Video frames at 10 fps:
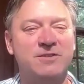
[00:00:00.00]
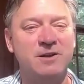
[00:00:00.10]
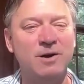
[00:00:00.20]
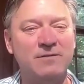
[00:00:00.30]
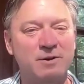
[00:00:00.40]
And
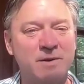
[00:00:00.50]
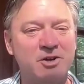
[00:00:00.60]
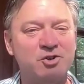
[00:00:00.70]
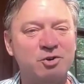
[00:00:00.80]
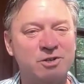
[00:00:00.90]
then you have to
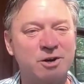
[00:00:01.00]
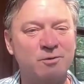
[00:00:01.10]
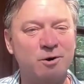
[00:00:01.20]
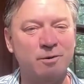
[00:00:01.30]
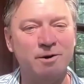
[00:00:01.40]
make sure as you
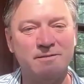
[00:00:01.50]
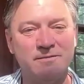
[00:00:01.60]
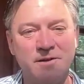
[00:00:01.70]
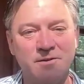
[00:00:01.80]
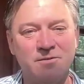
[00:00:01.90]
go forward
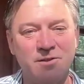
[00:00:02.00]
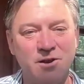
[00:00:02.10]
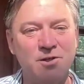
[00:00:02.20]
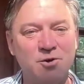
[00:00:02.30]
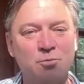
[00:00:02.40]
that
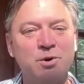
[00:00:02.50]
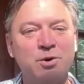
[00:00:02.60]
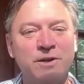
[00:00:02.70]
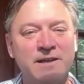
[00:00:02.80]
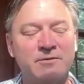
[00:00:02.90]
you're
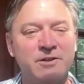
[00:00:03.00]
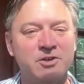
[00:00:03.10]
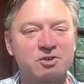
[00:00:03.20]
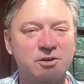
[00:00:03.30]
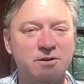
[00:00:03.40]
building that
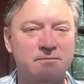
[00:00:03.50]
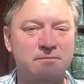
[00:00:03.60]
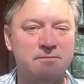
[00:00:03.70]
relationship.